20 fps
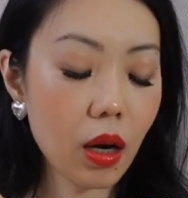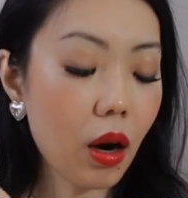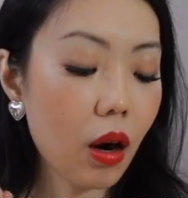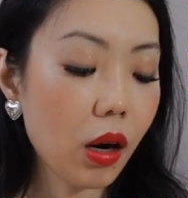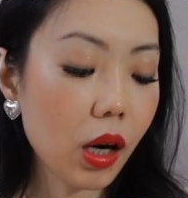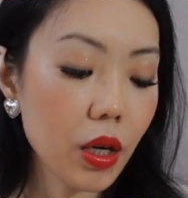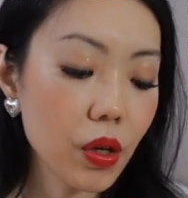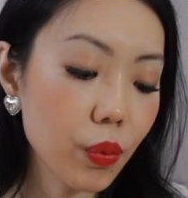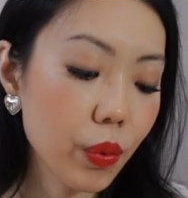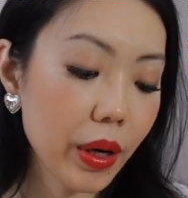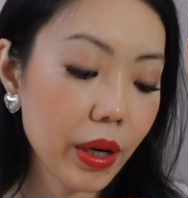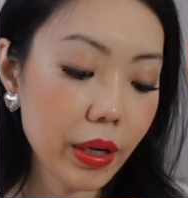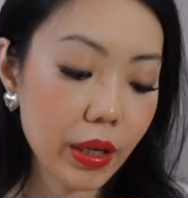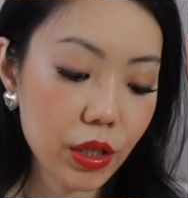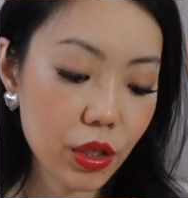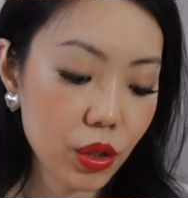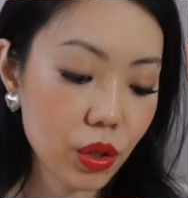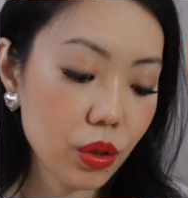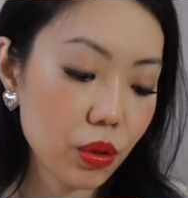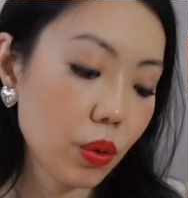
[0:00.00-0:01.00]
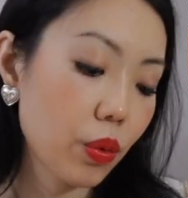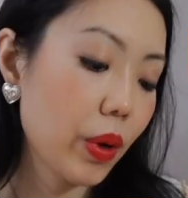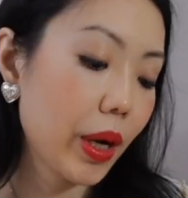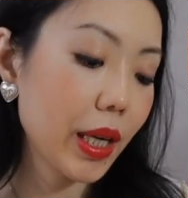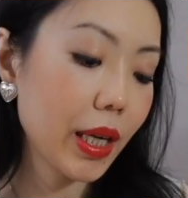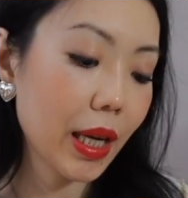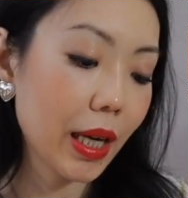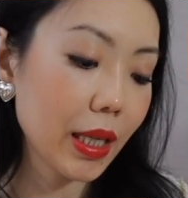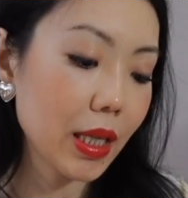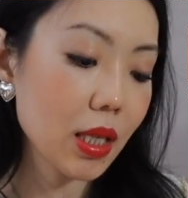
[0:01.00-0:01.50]
hardware is
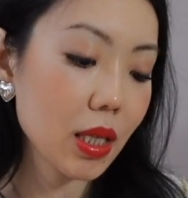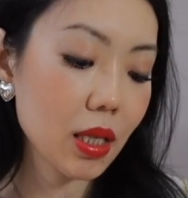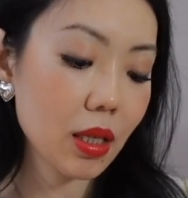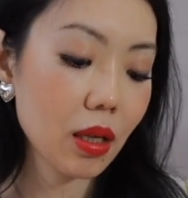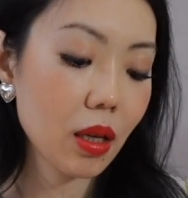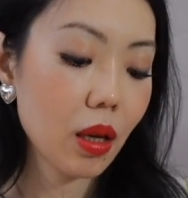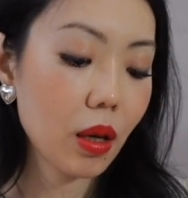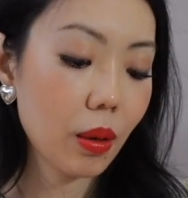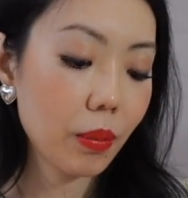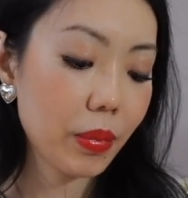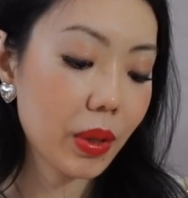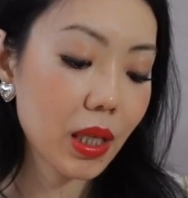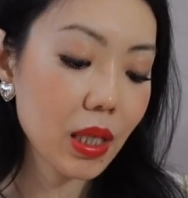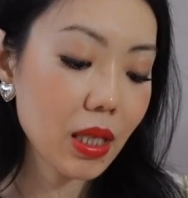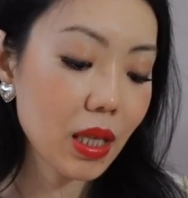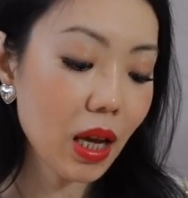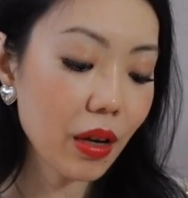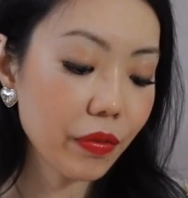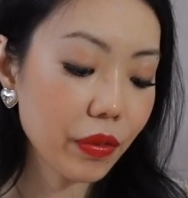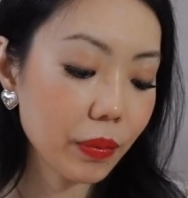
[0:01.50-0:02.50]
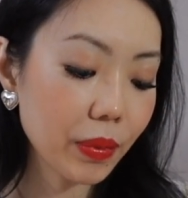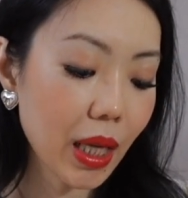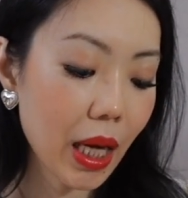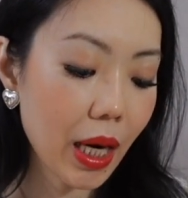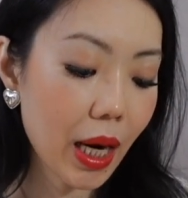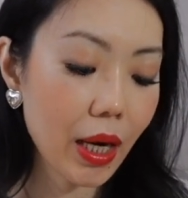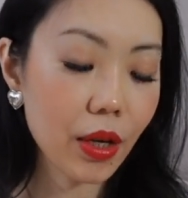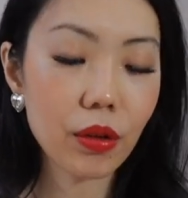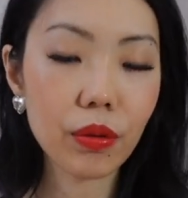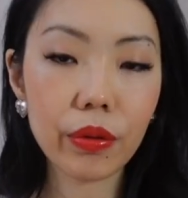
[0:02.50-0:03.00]
quite nice. But aside from
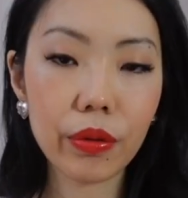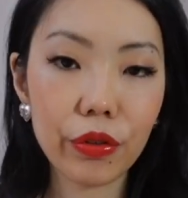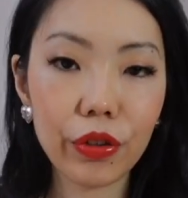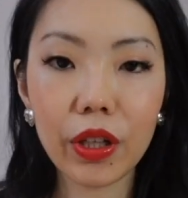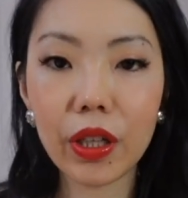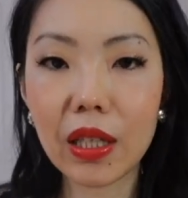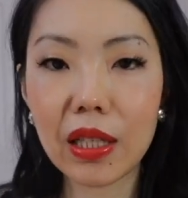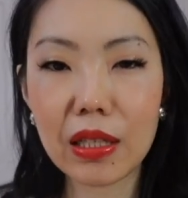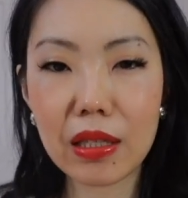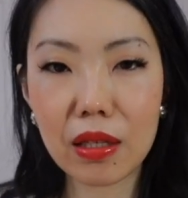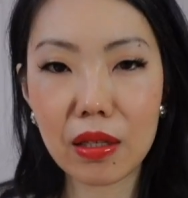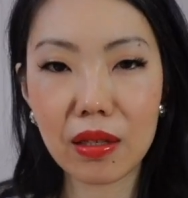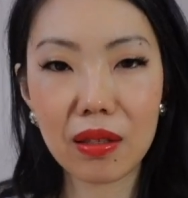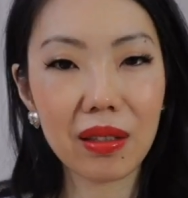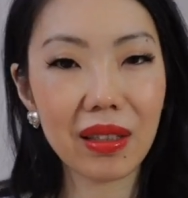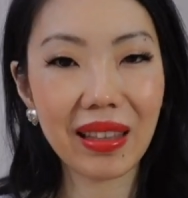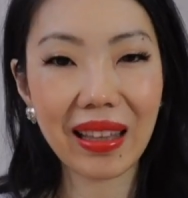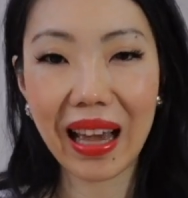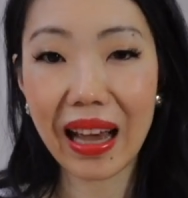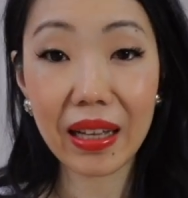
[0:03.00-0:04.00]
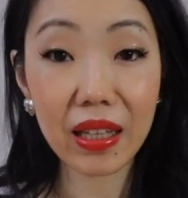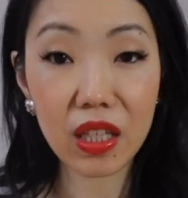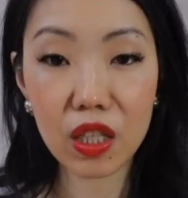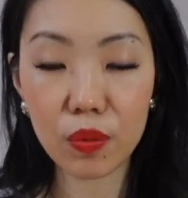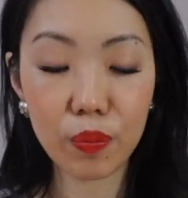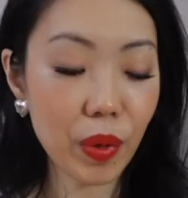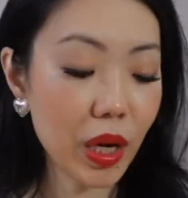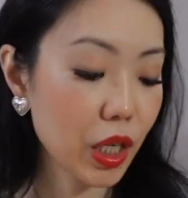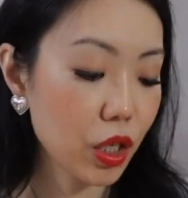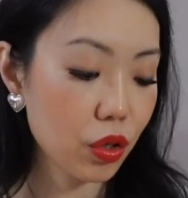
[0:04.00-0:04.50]
that, I don't think it's that
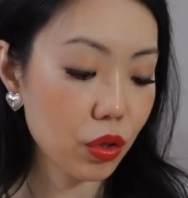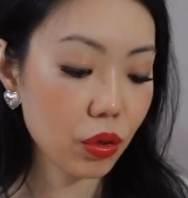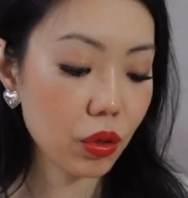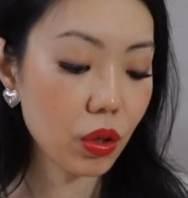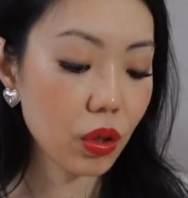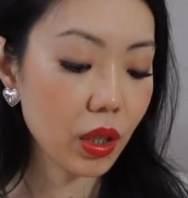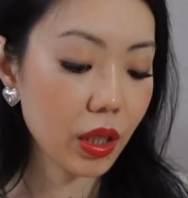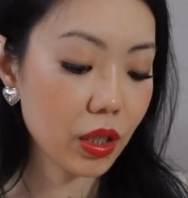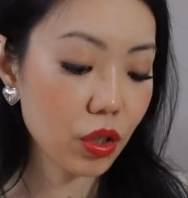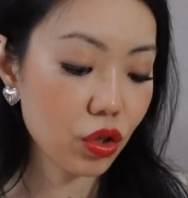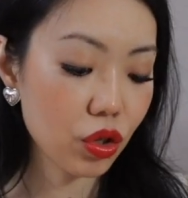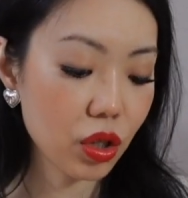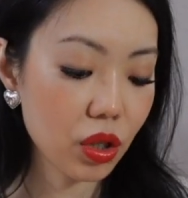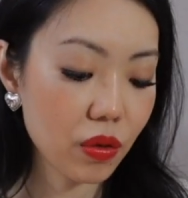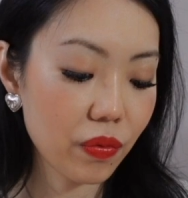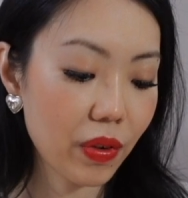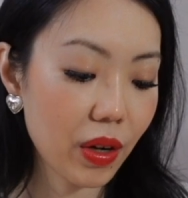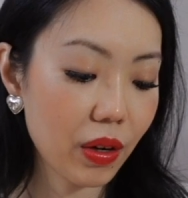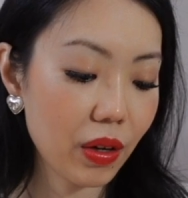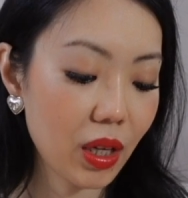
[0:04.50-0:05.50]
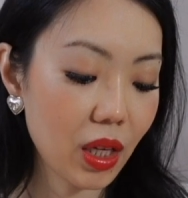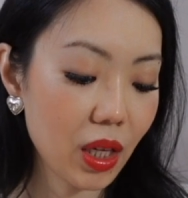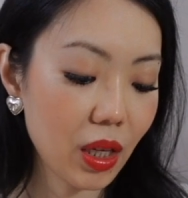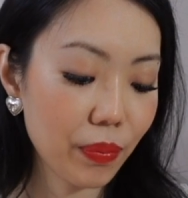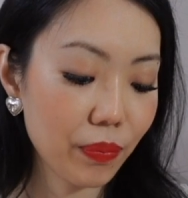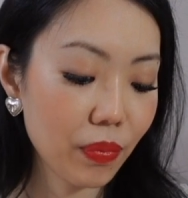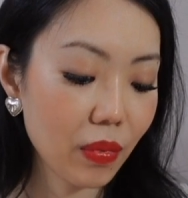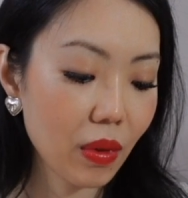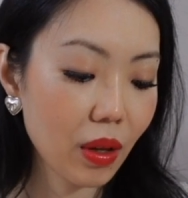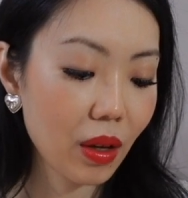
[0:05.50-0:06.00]
special. It's just
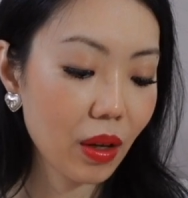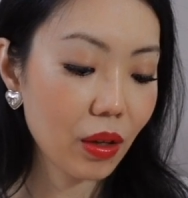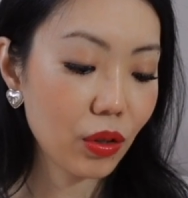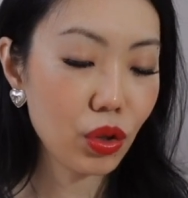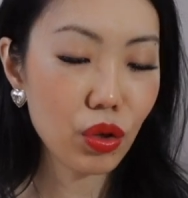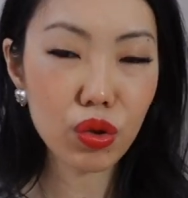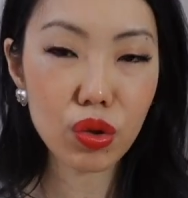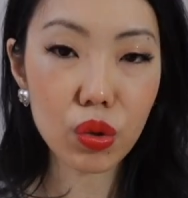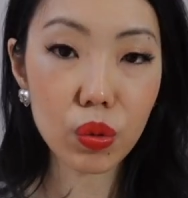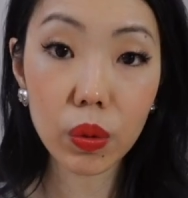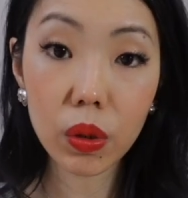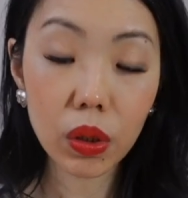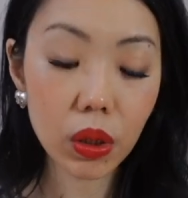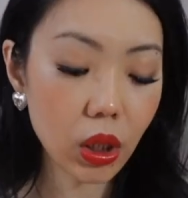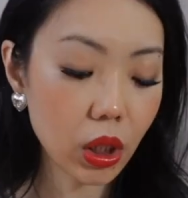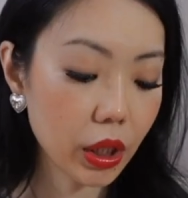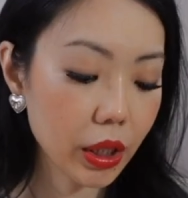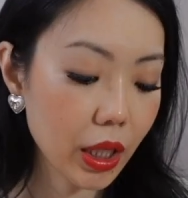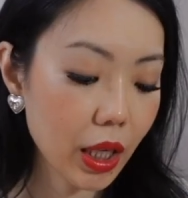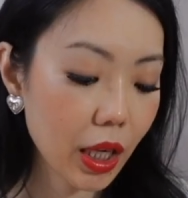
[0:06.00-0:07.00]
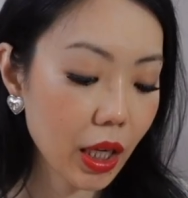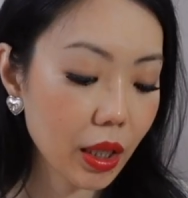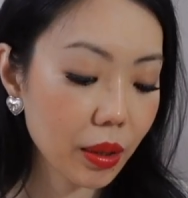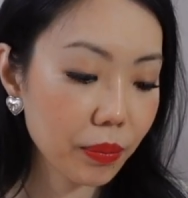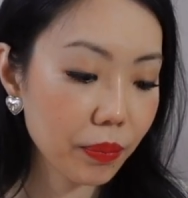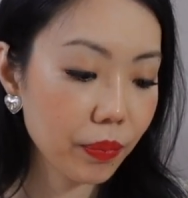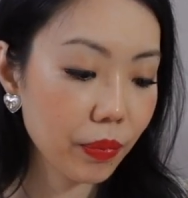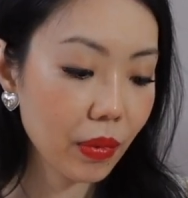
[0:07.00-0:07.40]
very usual looking.